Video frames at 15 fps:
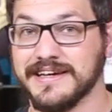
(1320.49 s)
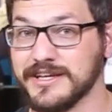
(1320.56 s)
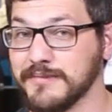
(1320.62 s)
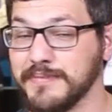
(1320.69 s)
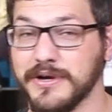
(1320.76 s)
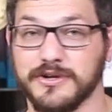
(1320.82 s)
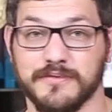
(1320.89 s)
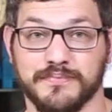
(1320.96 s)

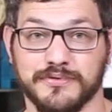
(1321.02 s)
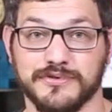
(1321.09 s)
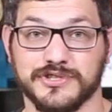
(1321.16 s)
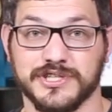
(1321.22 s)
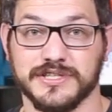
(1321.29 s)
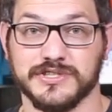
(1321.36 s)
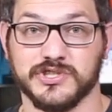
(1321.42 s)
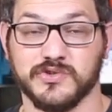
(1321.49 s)
compared to
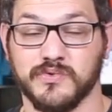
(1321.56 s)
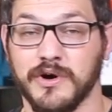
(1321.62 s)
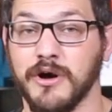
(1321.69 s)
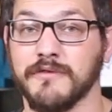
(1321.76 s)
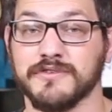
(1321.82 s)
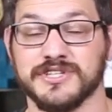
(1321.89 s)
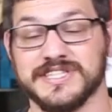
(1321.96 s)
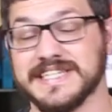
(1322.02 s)
Prusa's
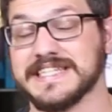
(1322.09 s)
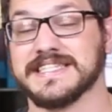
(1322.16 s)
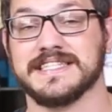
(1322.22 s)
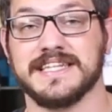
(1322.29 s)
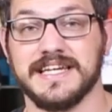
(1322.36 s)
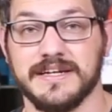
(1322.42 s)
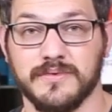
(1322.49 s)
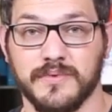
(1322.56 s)
12 or
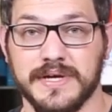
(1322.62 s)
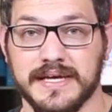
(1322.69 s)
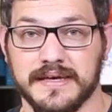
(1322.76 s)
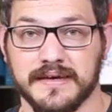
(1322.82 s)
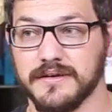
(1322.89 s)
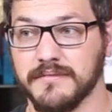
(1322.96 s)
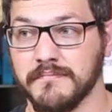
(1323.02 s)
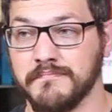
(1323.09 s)
16
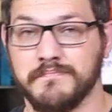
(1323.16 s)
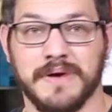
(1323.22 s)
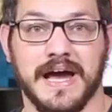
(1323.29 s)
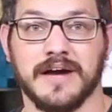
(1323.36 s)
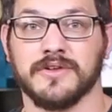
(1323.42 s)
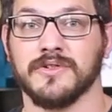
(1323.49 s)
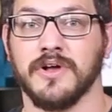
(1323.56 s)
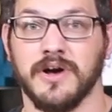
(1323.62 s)
week
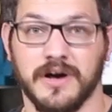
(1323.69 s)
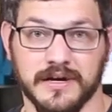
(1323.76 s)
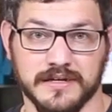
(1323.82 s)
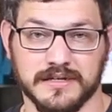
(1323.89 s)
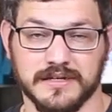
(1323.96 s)
backlog